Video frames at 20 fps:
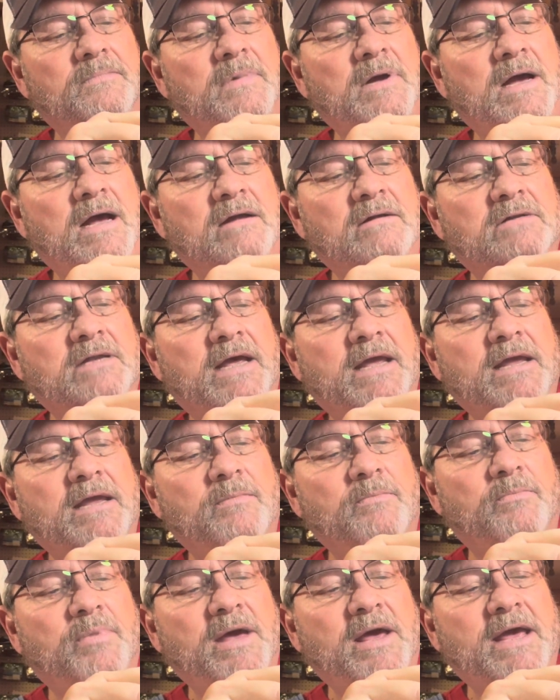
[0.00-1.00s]
I'll take
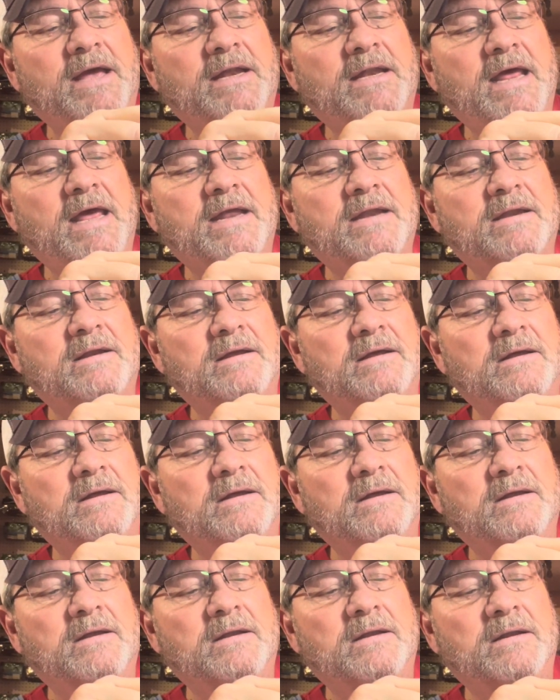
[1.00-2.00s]
and peg that
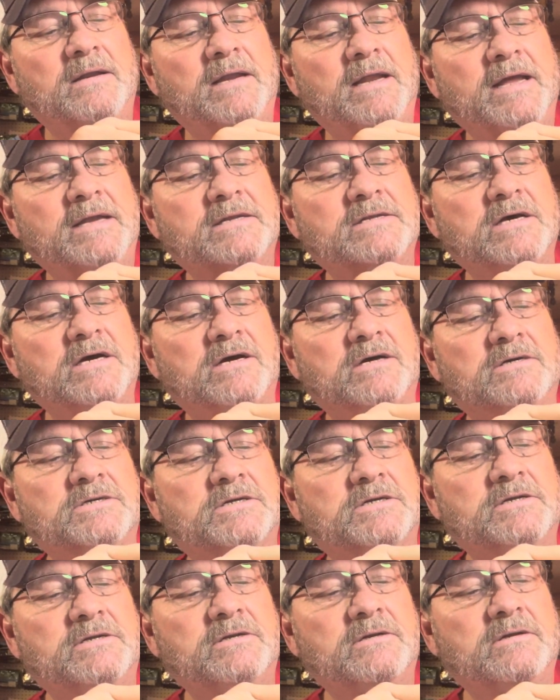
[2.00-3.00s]

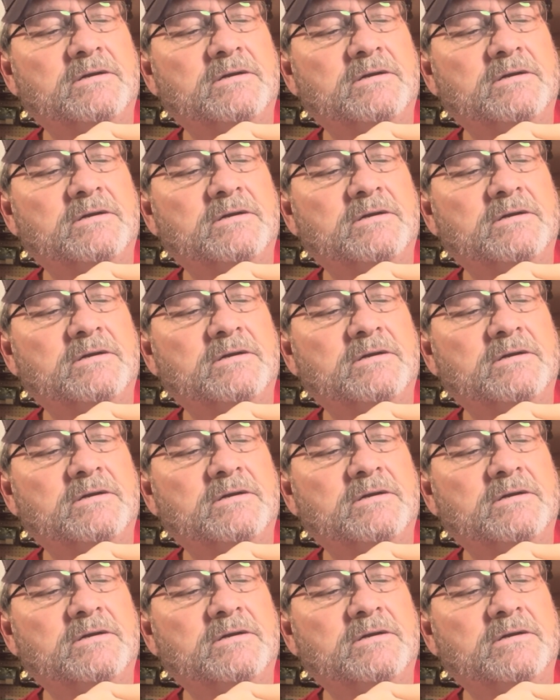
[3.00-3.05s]
tungsten